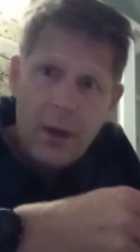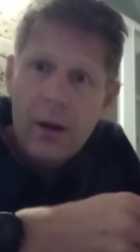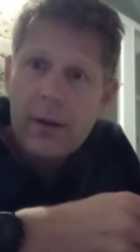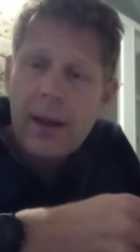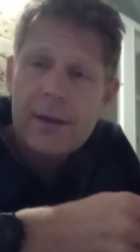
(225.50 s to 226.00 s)

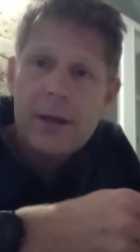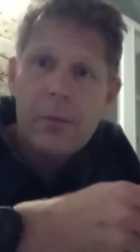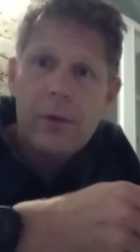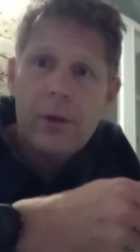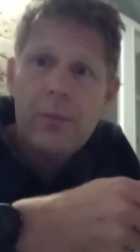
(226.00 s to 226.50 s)
I'll catch up
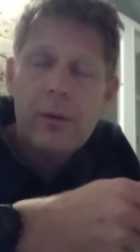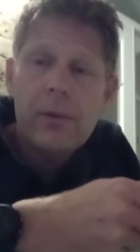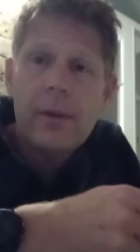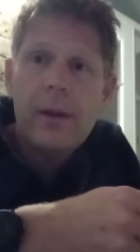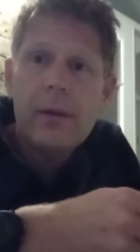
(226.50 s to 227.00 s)
with you
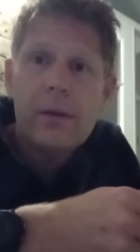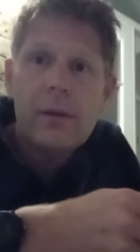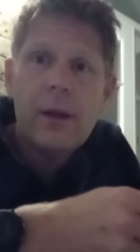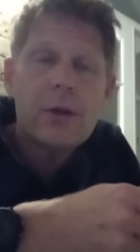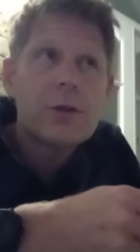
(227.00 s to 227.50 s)
probably.
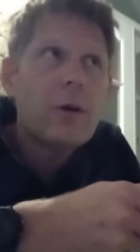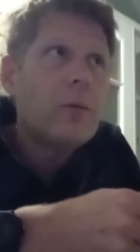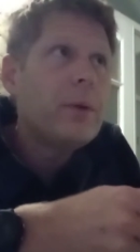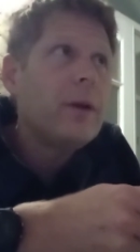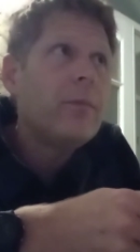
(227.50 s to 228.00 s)
Next shot
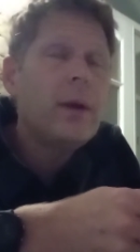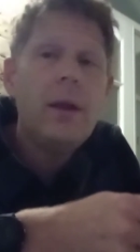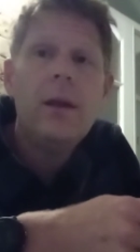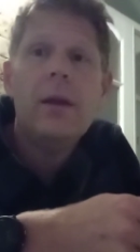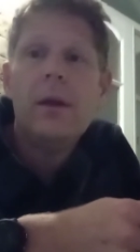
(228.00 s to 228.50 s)
will be of me
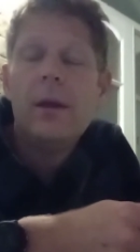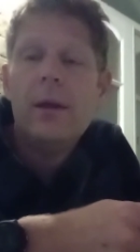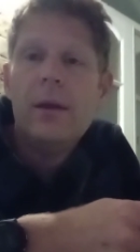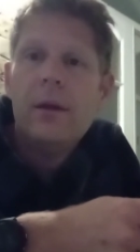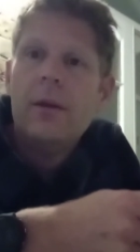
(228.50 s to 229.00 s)

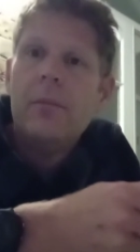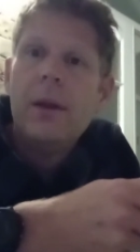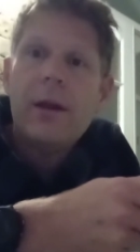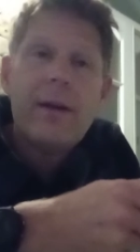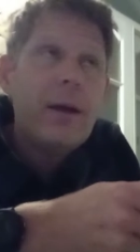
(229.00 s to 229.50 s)

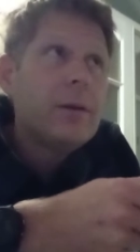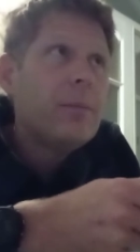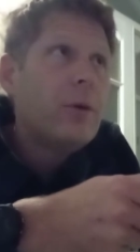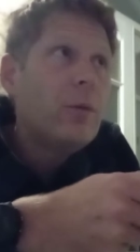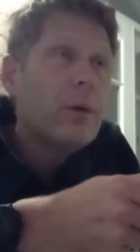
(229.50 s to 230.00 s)
milling around in
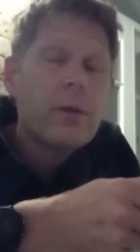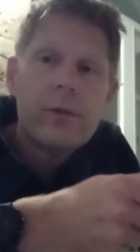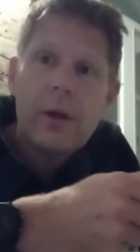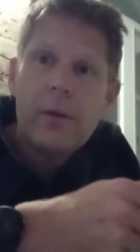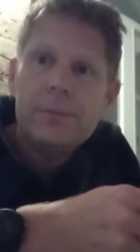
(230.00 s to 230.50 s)
Bournemouth,
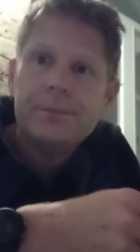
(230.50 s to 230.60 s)
so